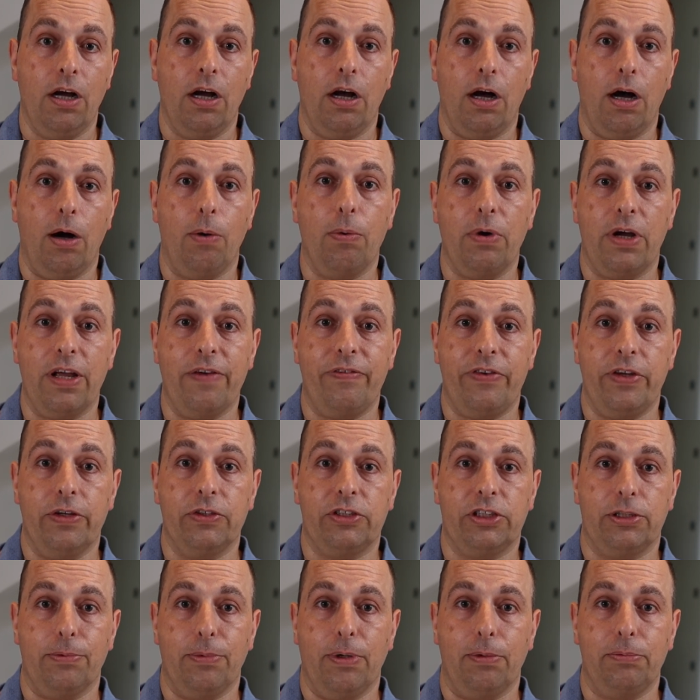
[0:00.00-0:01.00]
I will give you
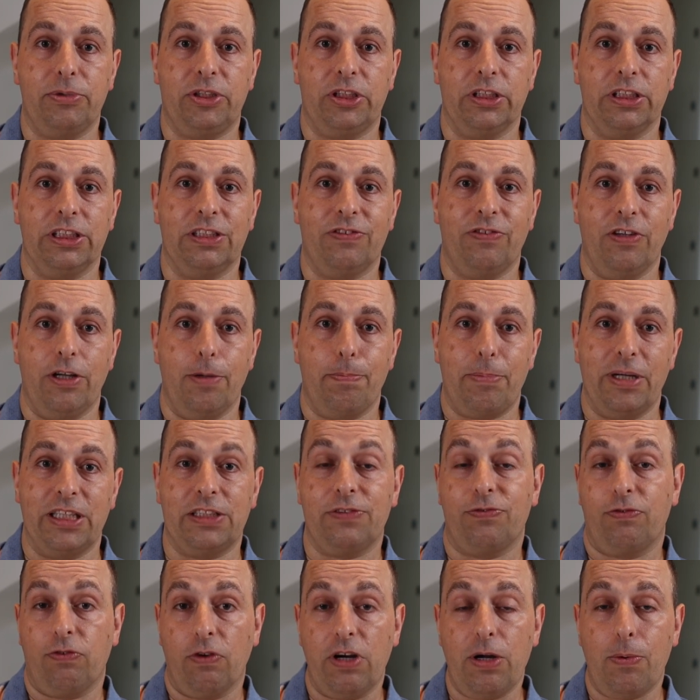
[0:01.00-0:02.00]
some options for the best
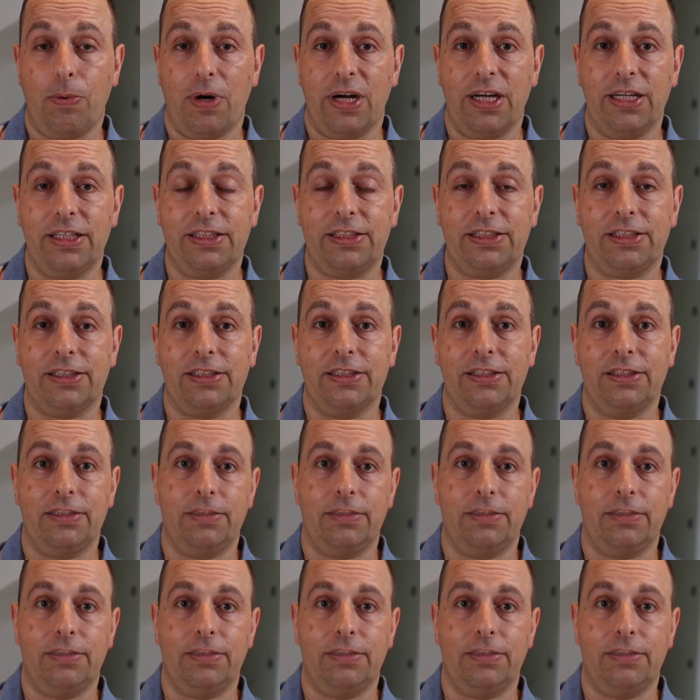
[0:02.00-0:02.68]
free ways